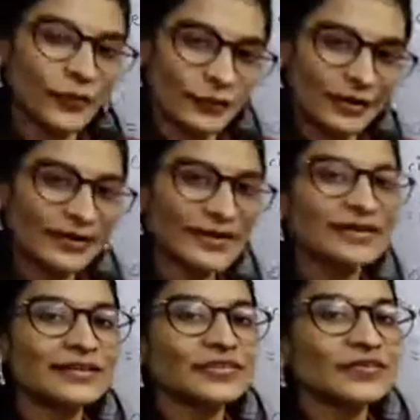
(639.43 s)
Okay,
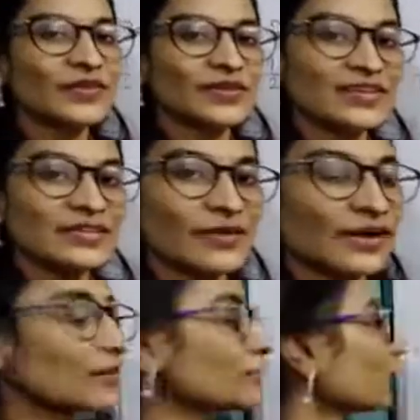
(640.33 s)
so in this
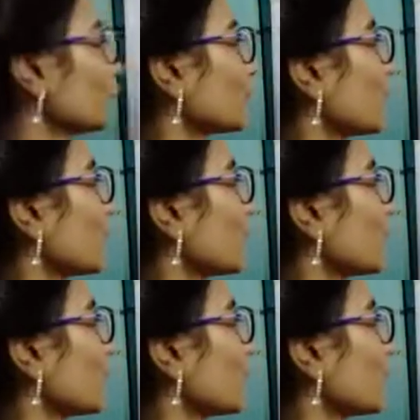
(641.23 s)
way you